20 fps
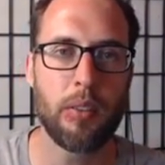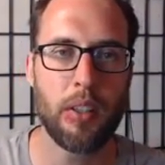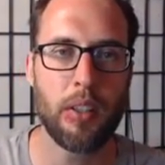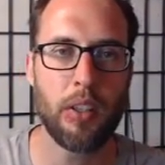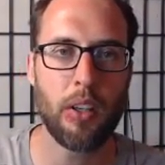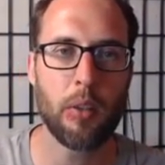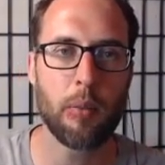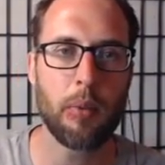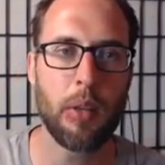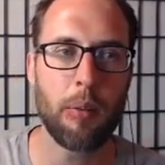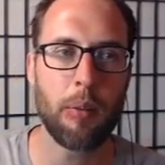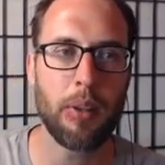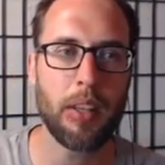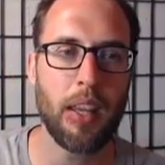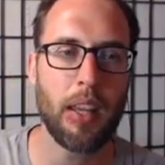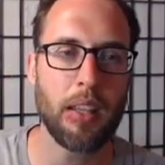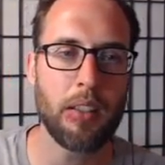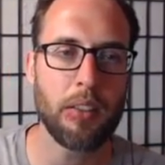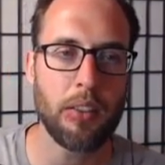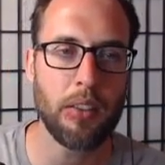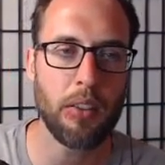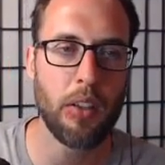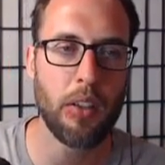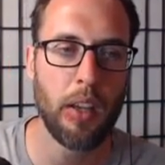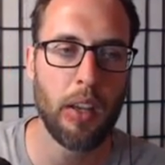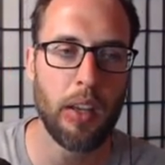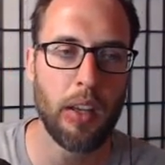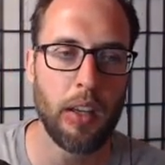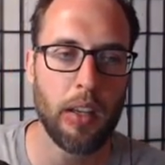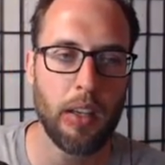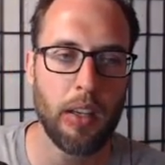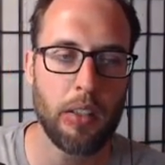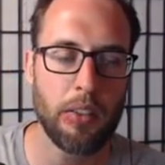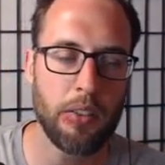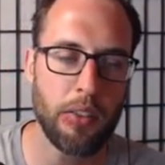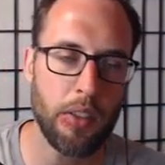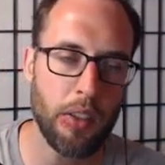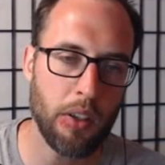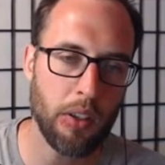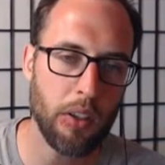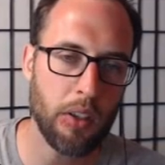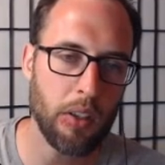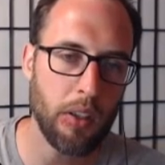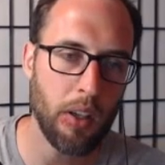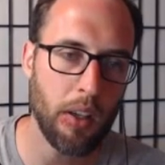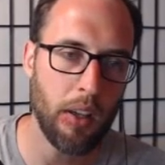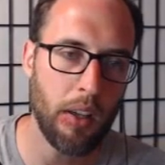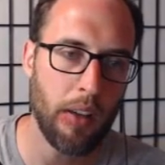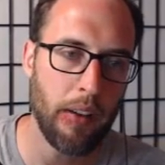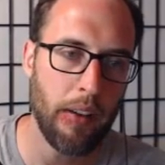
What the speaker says: maybe cancel. Consider